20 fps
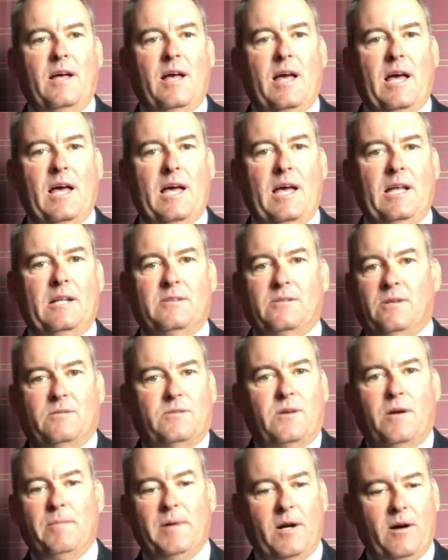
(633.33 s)
And so
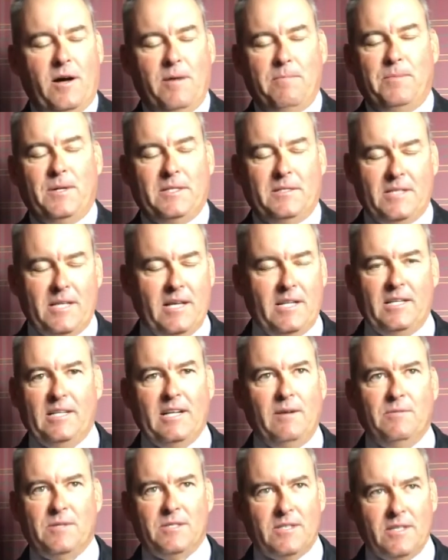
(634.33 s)
somehow I pretended
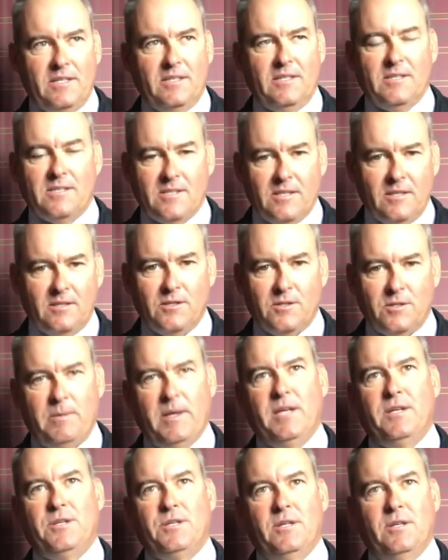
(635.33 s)
I was in this little
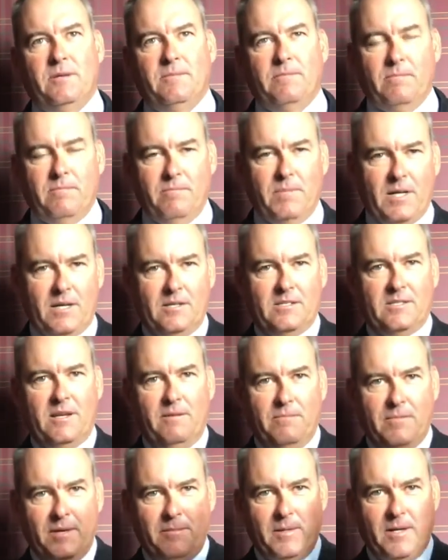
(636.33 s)
spaceship, because I
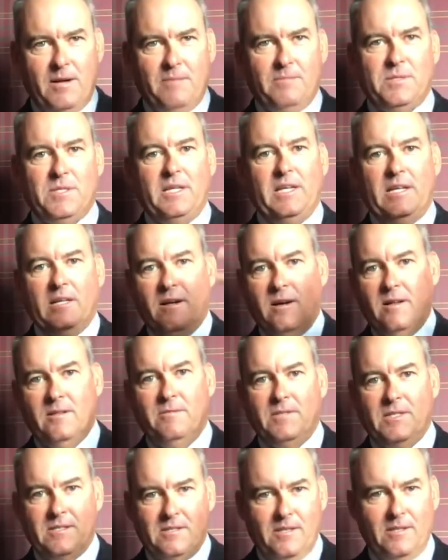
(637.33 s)
remember I'm seeing all
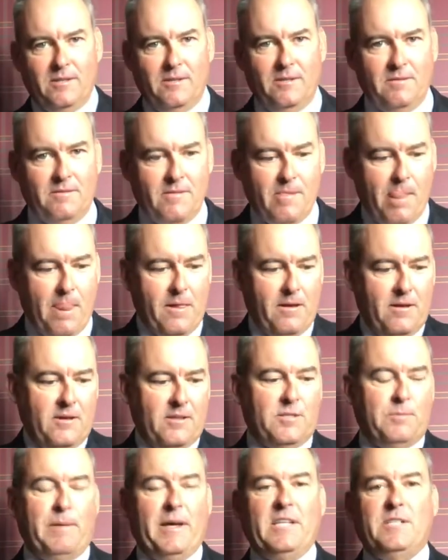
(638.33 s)
of these little
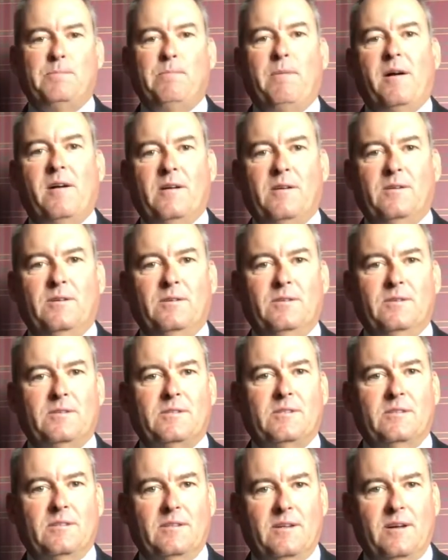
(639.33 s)
space
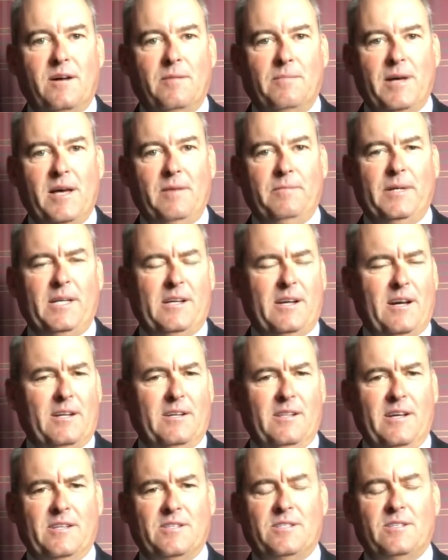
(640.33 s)
particles come at me, kind
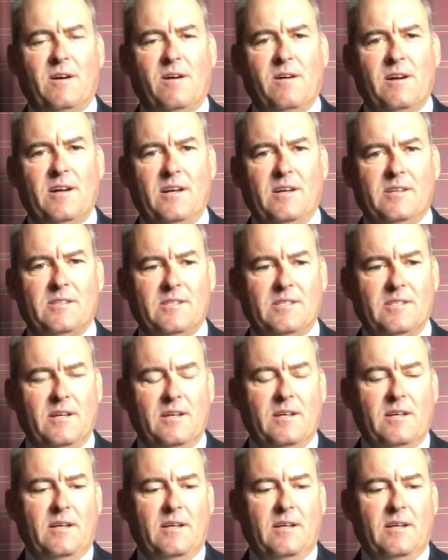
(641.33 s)
of like Stardust.